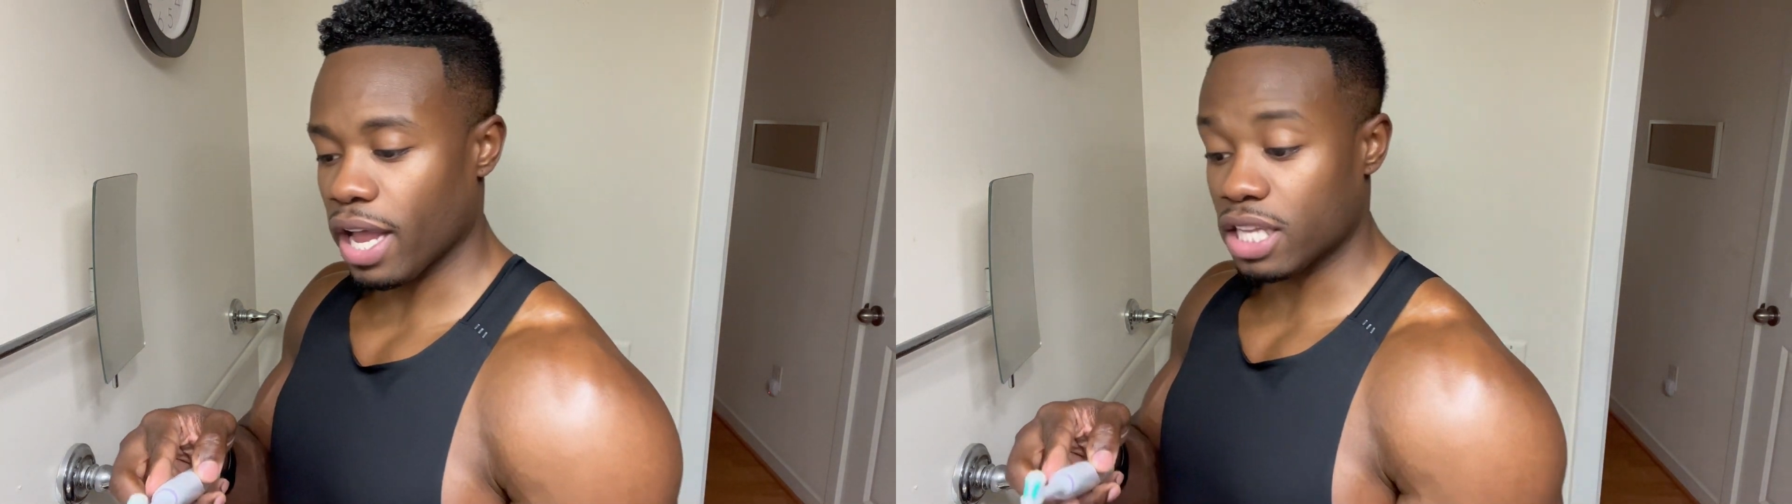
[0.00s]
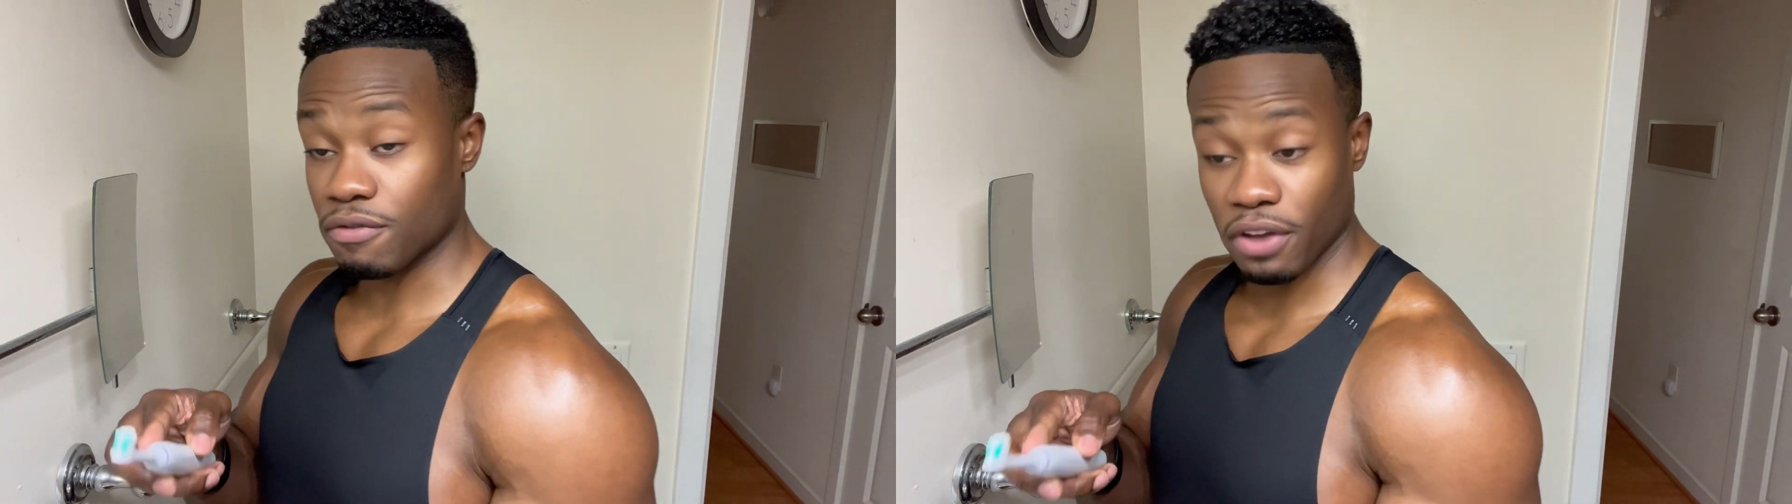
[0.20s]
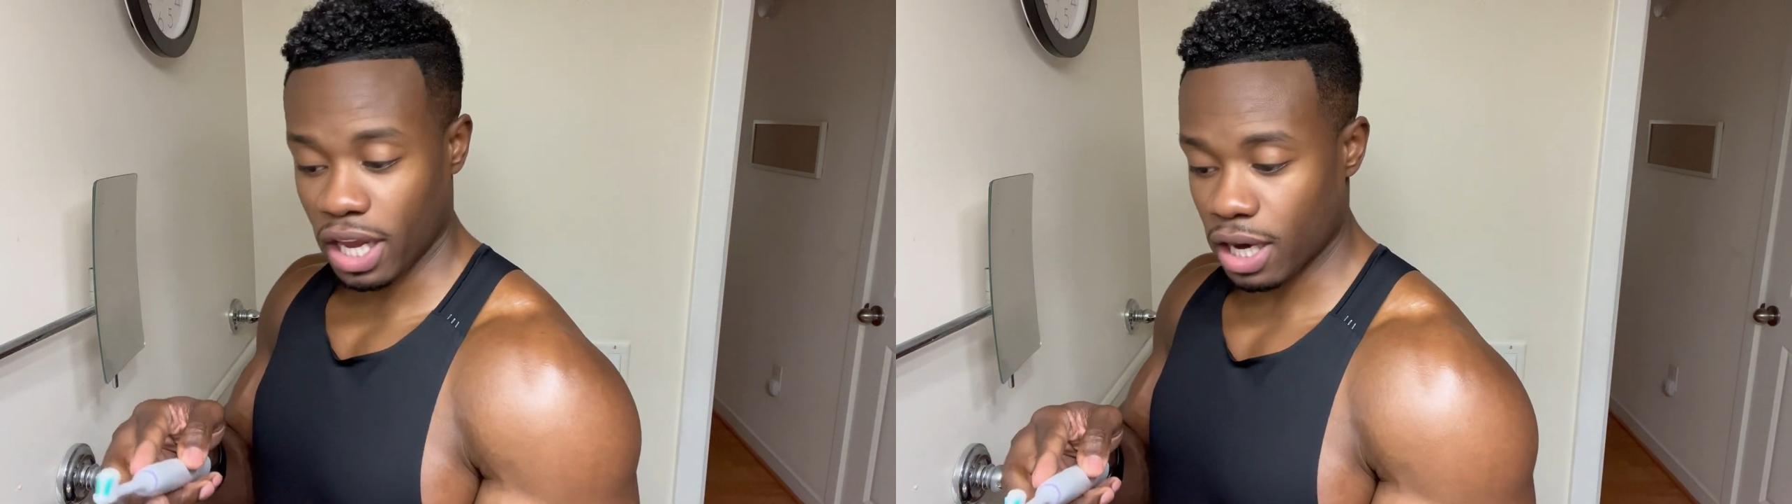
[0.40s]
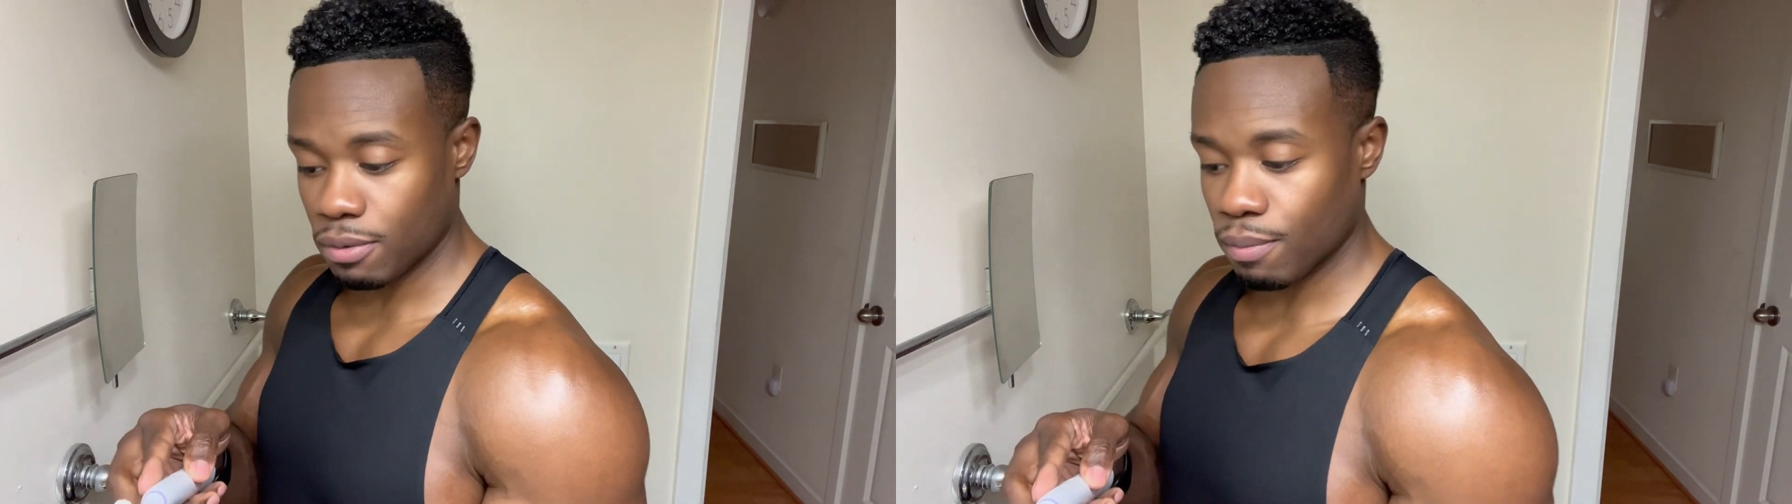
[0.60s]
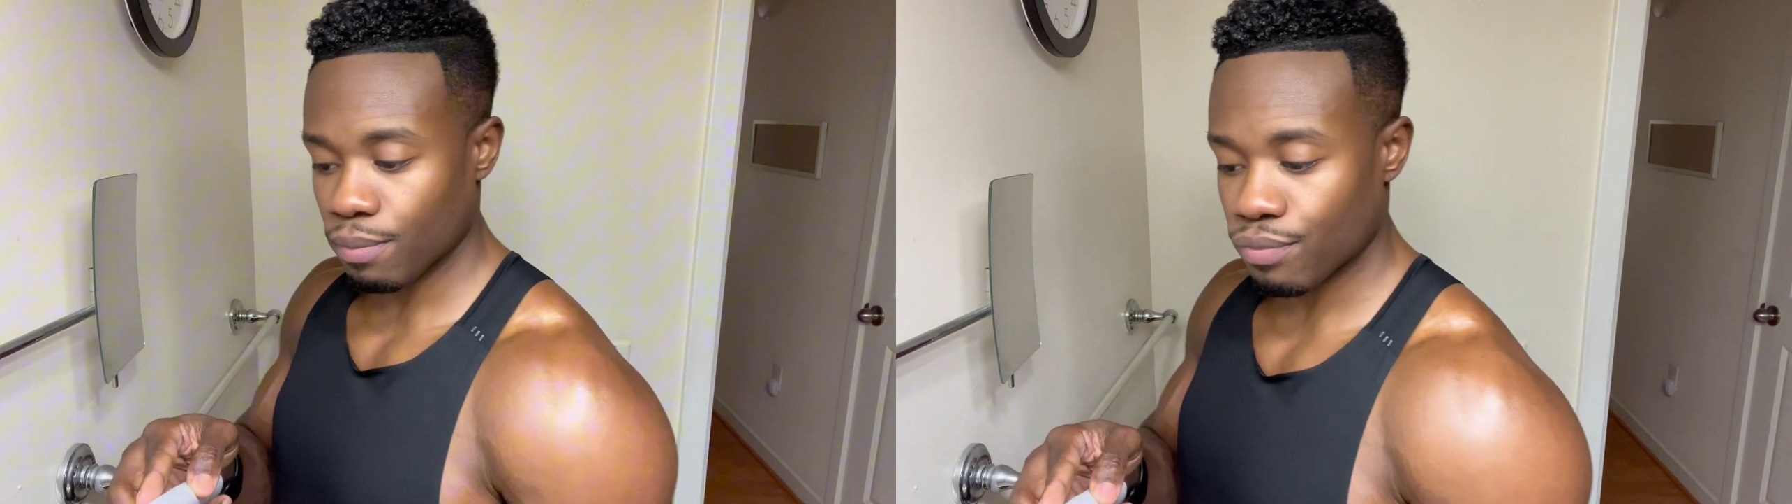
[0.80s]
it's
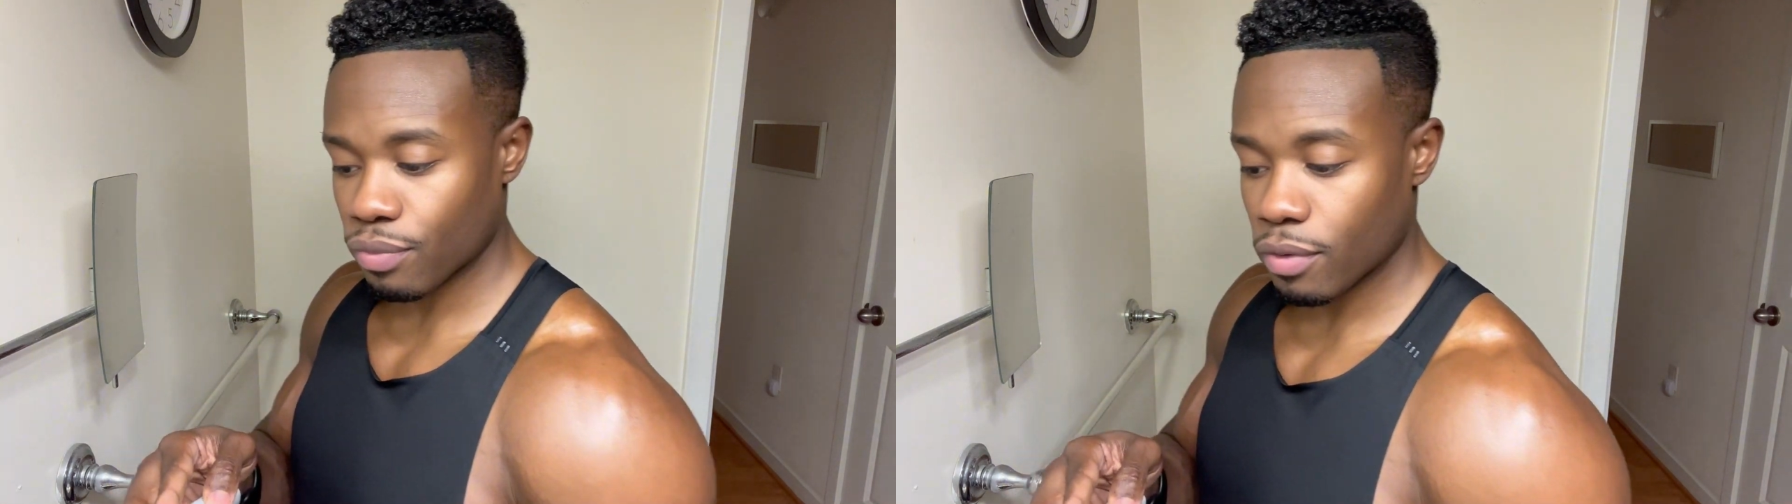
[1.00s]
vegan,